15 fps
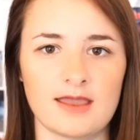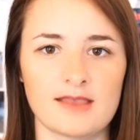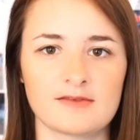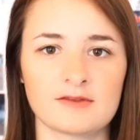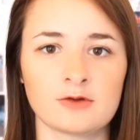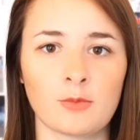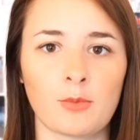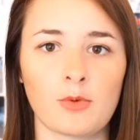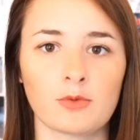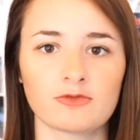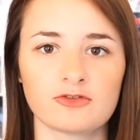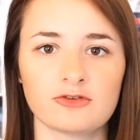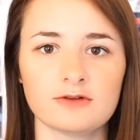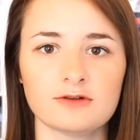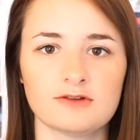is an
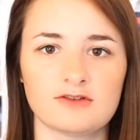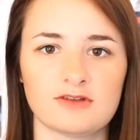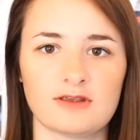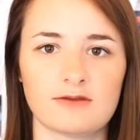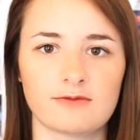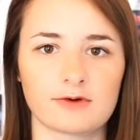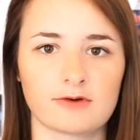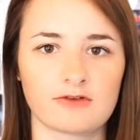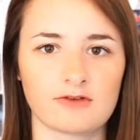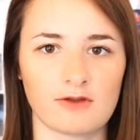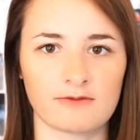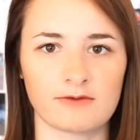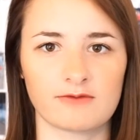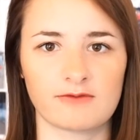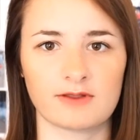opportunity for
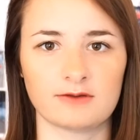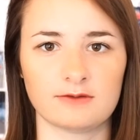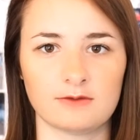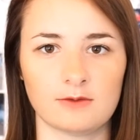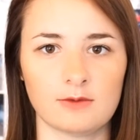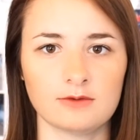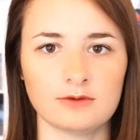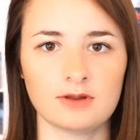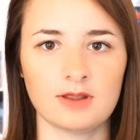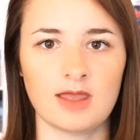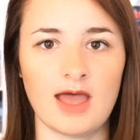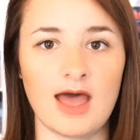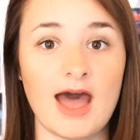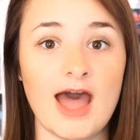Stoffel Vandoorne,